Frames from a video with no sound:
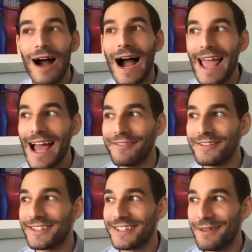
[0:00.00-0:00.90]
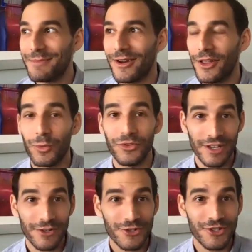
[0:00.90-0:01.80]
have to say, Meredith, what's
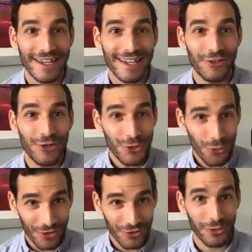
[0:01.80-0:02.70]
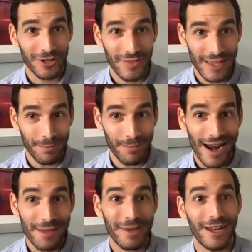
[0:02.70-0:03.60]
interesting is you are sort of the
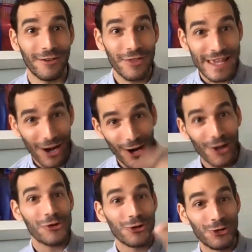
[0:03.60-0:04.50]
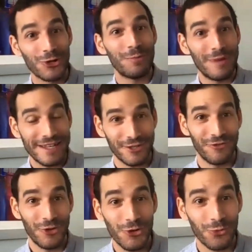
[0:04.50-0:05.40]
embodiment of the other good piece of
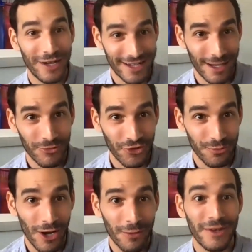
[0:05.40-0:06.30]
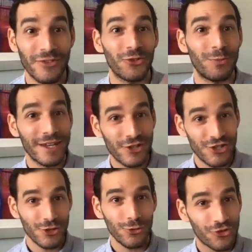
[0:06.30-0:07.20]
news when it comes to small business because
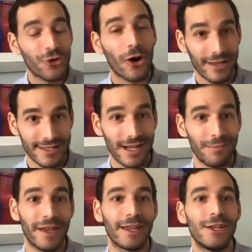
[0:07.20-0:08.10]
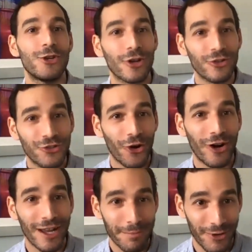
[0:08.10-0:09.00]
you started something. You're a
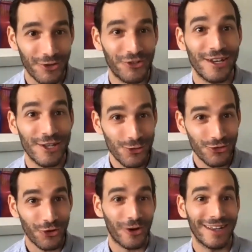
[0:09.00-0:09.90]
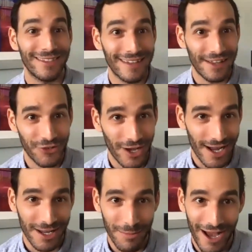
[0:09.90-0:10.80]
startup person. You started Let's
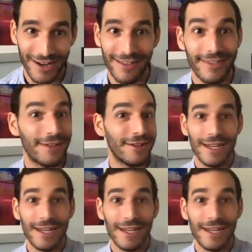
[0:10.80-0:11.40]
Talk About It, the